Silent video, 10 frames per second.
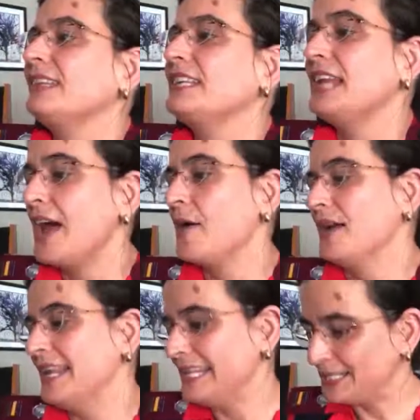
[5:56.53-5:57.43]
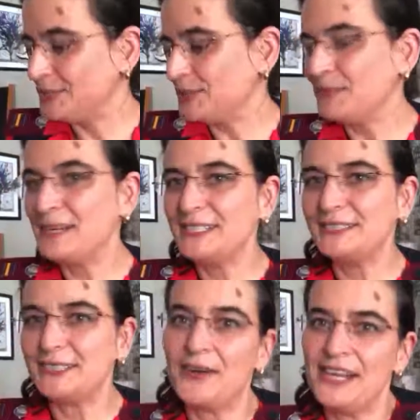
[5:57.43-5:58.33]
now let's talk
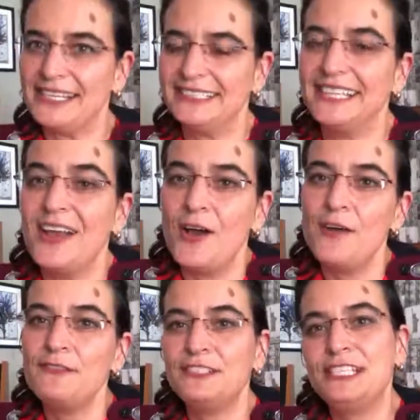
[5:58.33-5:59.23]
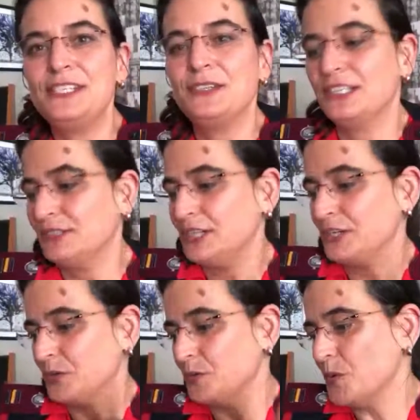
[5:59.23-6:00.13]
about diet. Obviously, you're going to drink
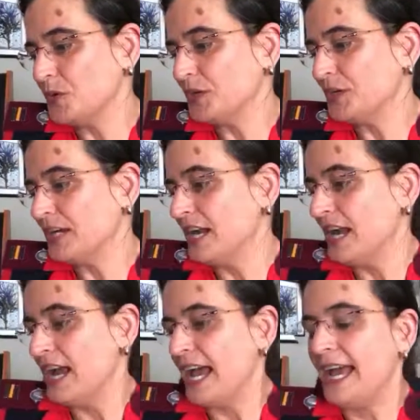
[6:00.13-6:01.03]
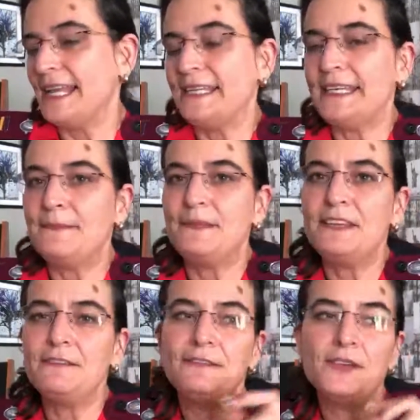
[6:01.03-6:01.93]
your water. And
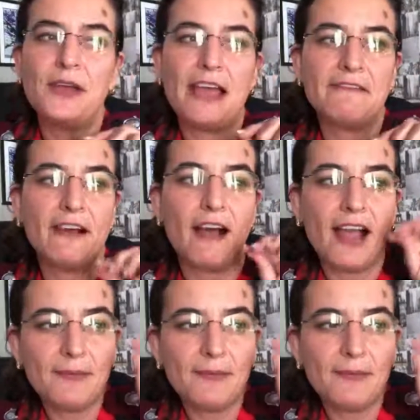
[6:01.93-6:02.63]
if you have a high